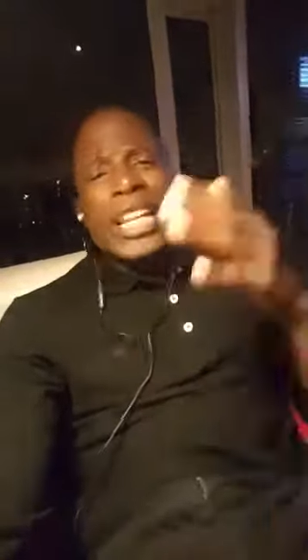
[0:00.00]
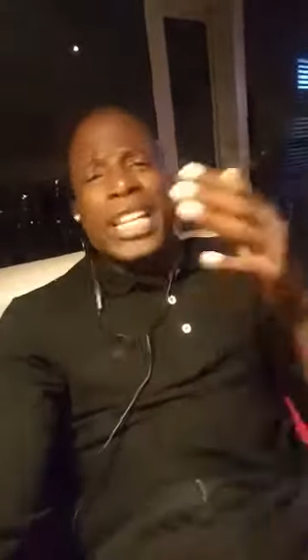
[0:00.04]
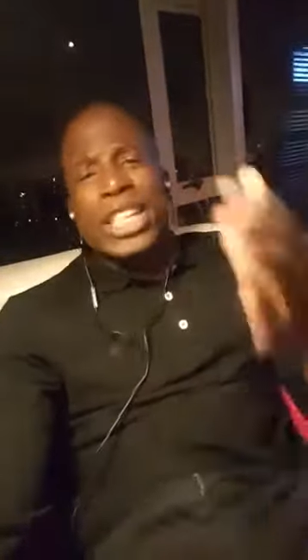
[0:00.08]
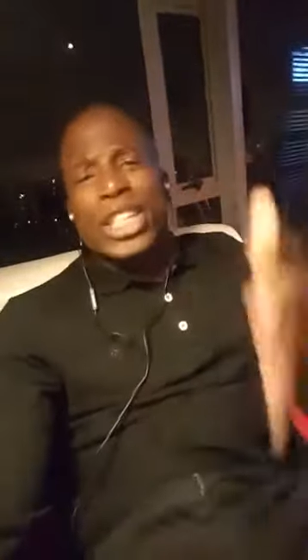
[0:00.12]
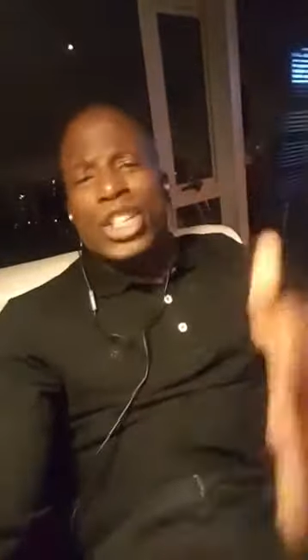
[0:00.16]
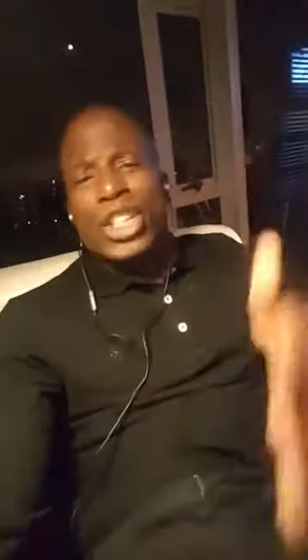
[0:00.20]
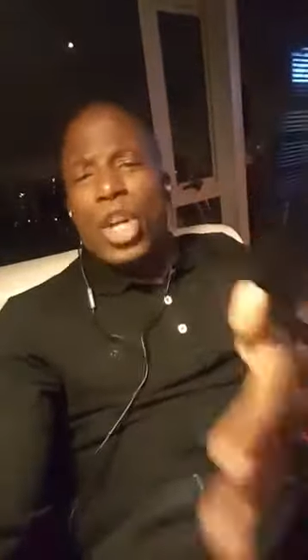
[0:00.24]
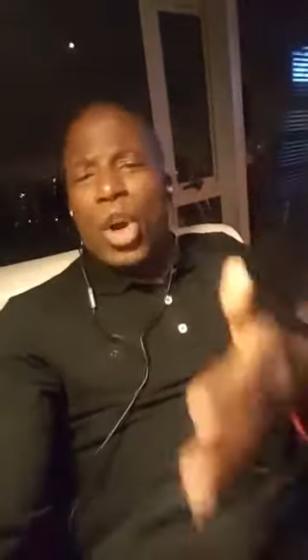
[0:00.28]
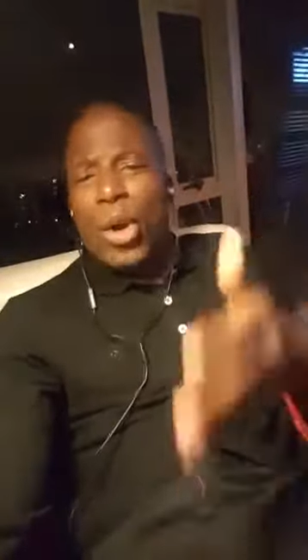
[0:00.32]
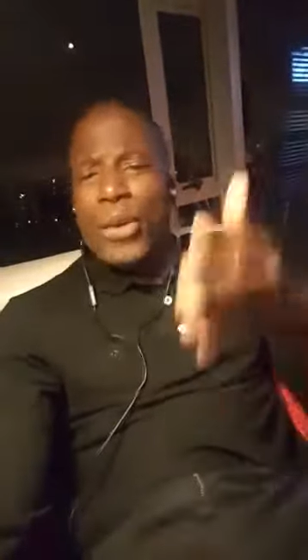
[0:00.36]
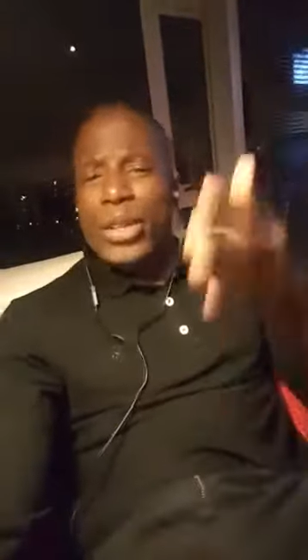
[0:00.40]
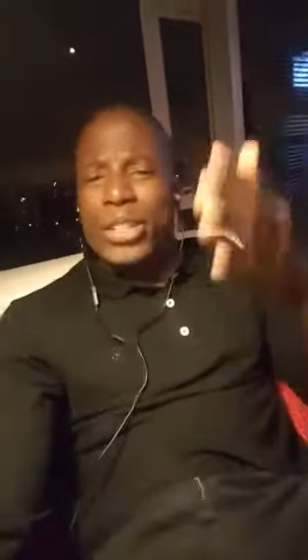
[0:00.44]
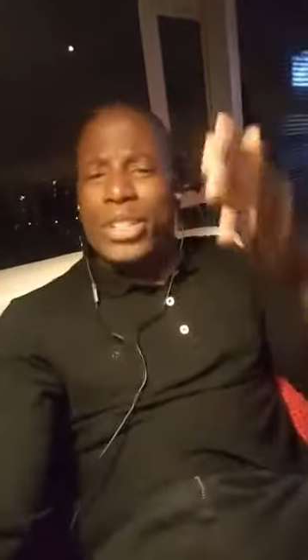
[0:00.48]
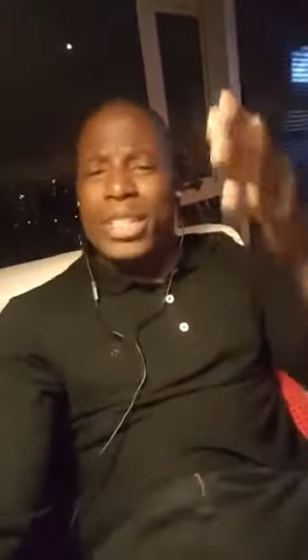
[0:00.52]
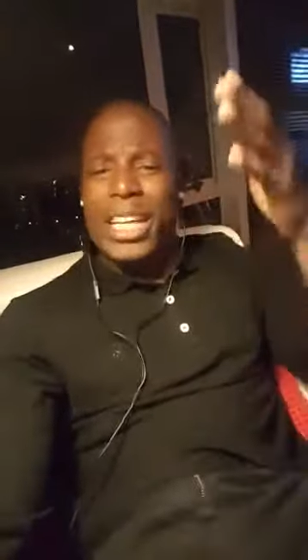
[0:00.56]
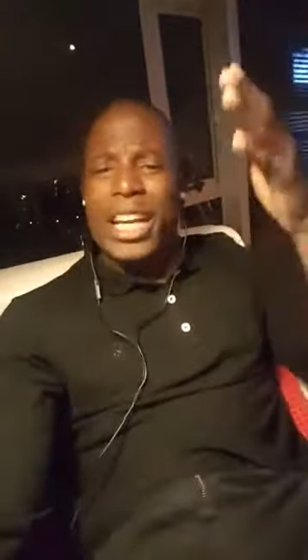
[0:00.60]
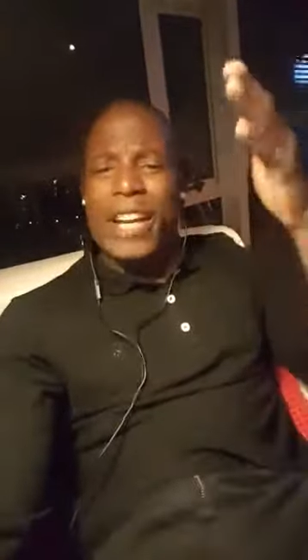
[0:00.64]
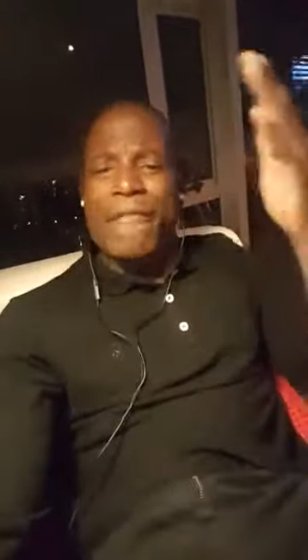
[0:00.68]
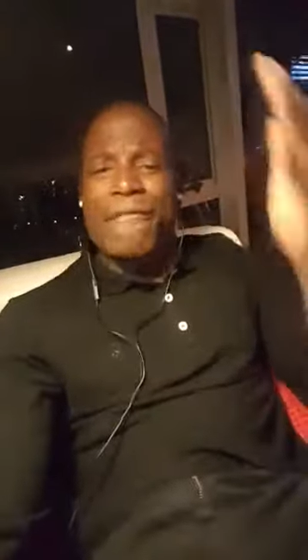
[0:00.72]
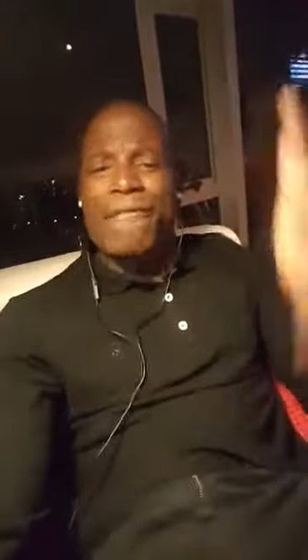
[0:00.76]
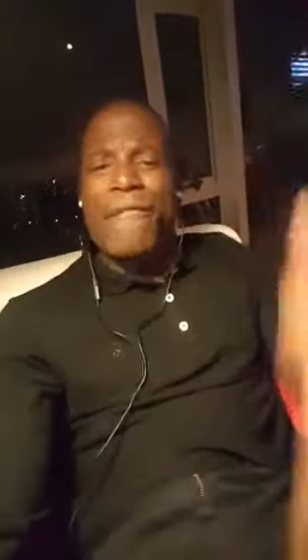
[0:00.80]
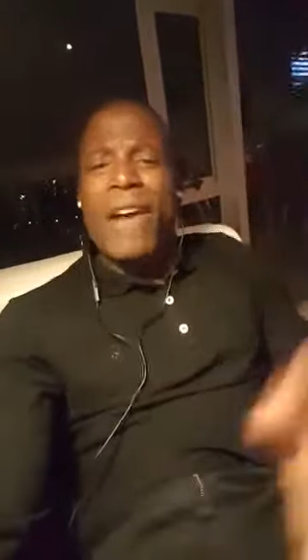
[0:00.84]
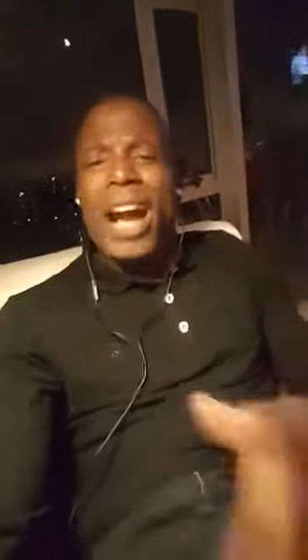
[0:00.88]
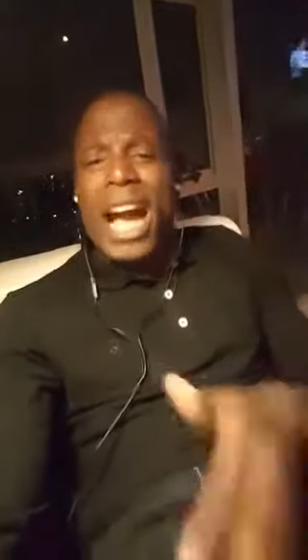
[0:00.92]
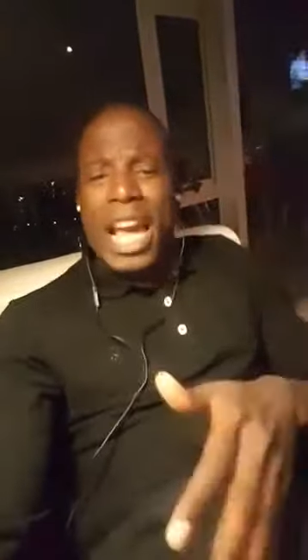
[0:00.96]
He's going to
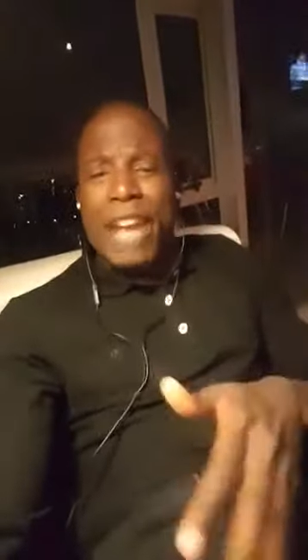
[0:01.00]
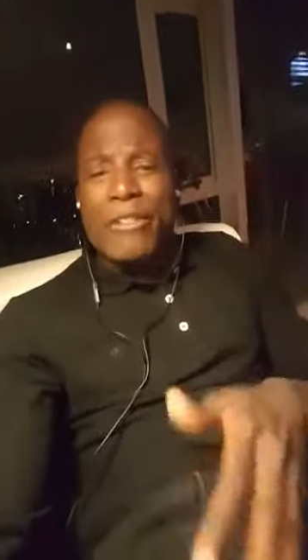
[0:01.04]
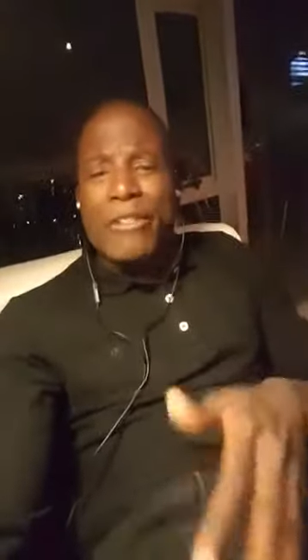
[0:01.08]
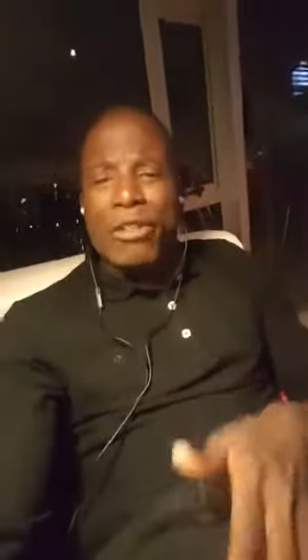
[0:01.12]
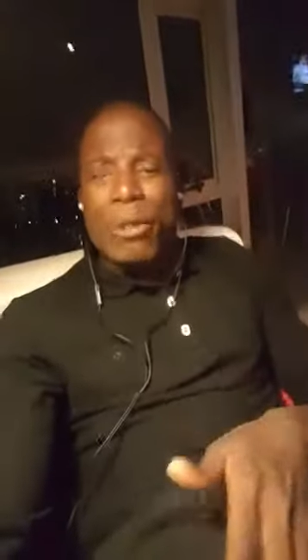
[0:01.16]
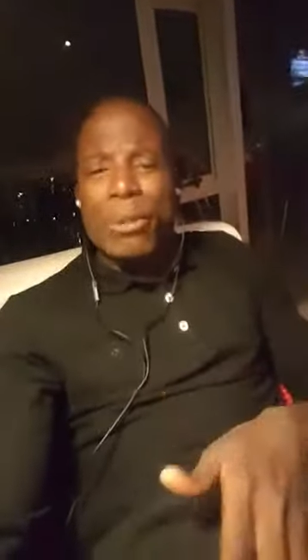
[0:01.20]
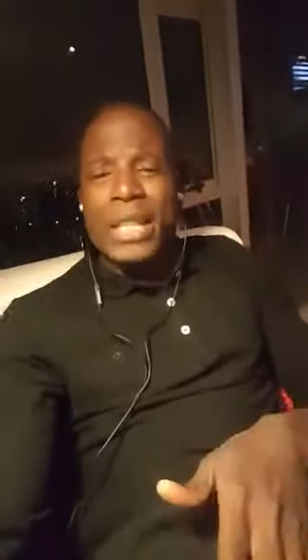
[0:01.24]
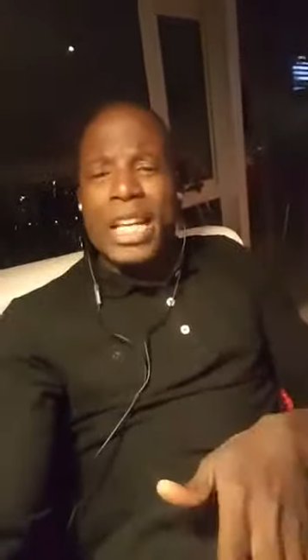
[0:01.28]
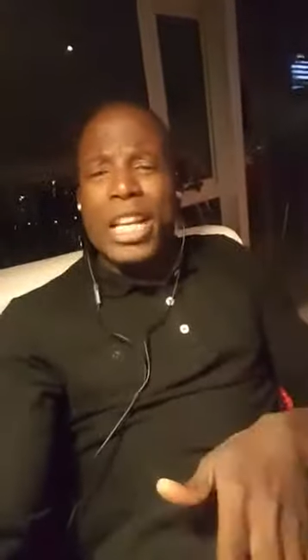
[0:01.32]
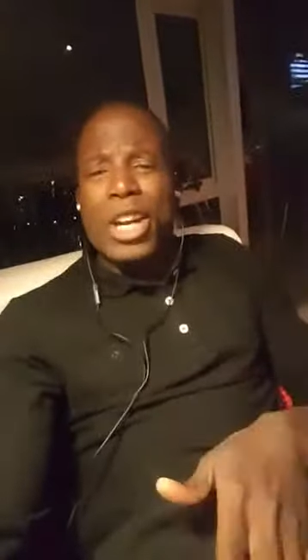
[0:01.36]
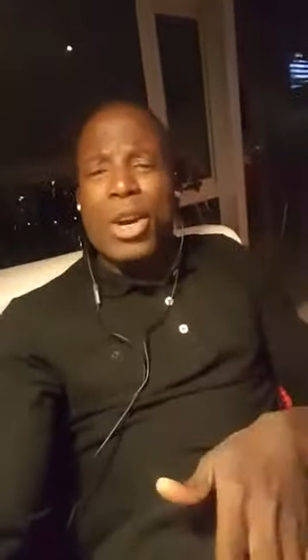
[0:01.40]
get fired from